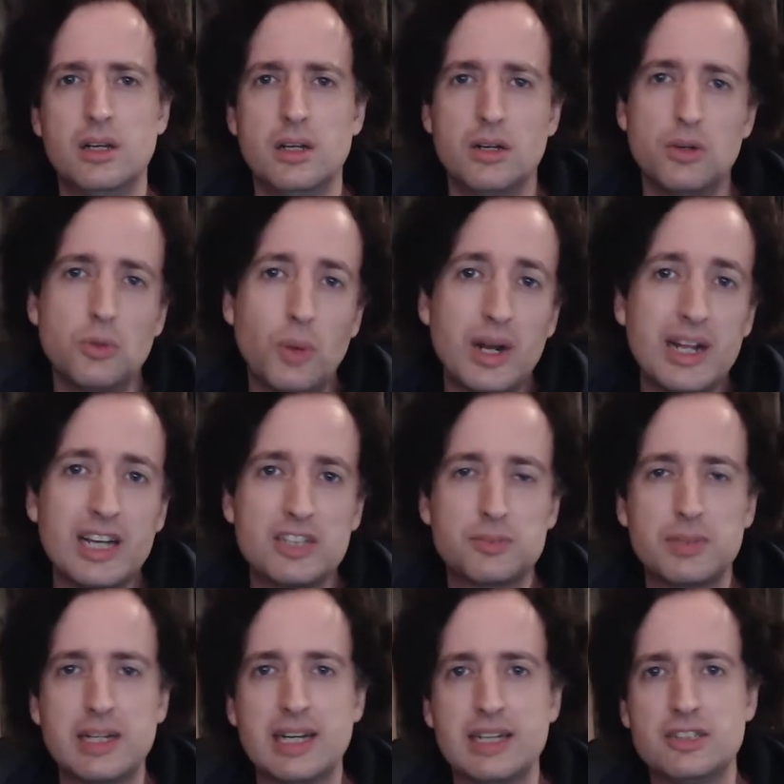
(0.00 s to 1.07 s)
Well, one
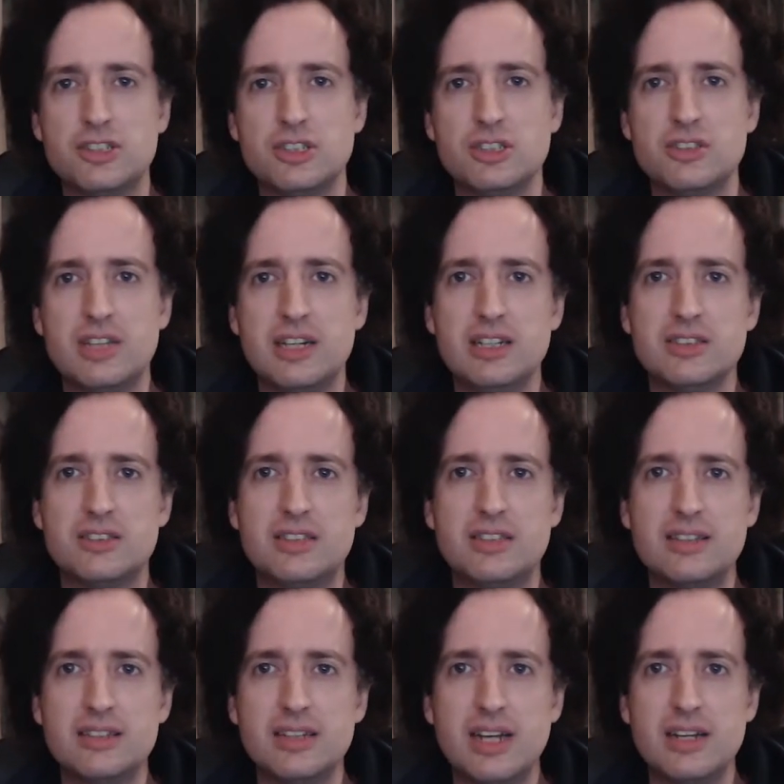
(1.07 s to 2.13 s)
explanation is that he has
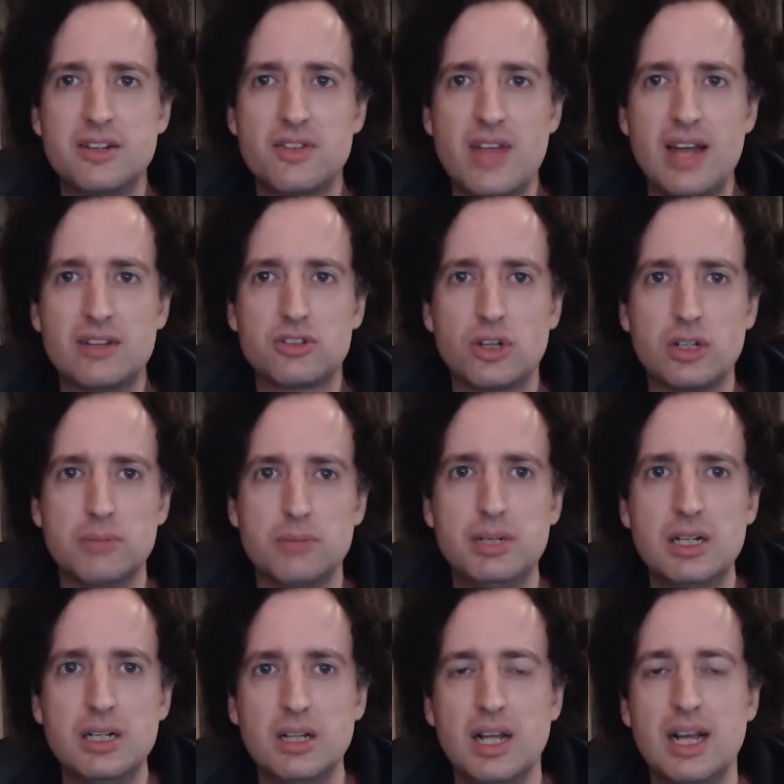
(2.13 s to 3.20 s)
designated that dollar
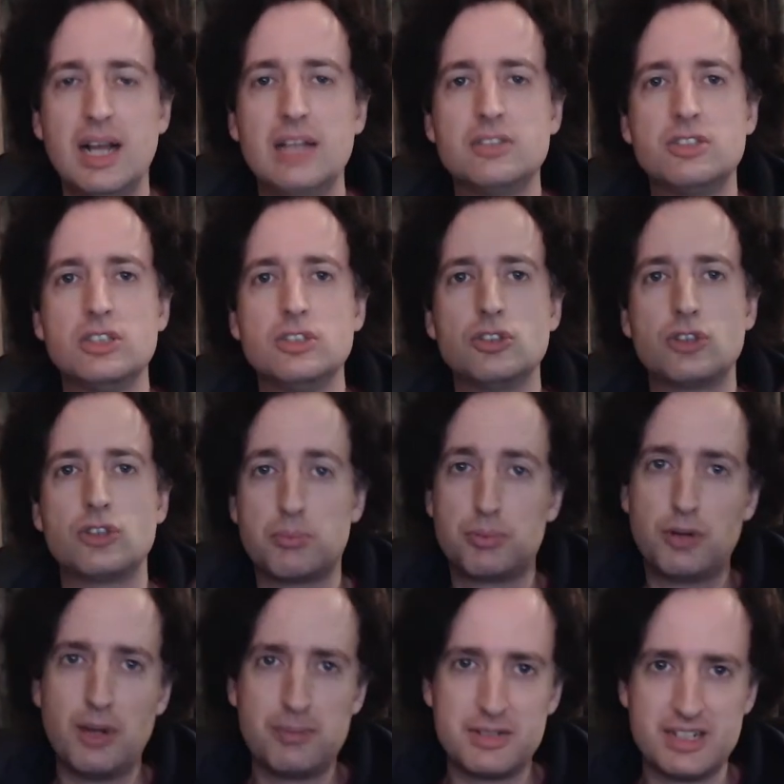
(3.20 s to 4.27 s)
bill as his
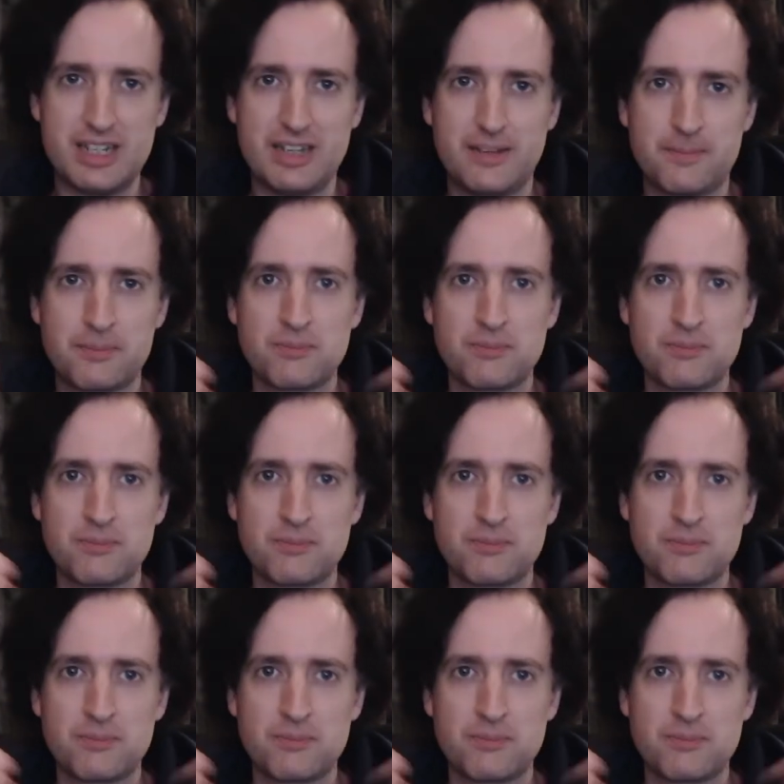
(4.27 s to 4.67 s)
property.